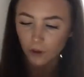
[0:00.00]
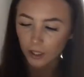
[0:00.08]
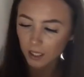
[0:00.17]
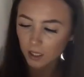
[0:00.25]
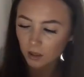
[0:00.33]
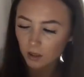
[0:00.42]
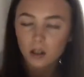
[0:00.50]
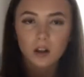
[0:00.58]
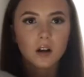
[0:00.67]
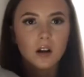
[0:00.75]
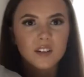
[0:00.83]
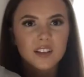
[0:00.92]
furry,
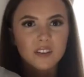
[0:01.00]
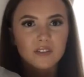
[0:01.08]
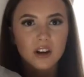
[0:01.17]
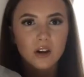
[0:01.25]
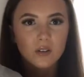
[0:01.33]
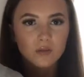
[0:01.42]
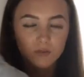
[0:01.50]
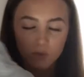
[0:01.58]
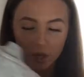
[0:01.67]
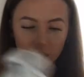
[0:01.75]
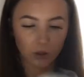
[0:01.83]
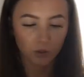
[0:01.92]
it's like felt, quite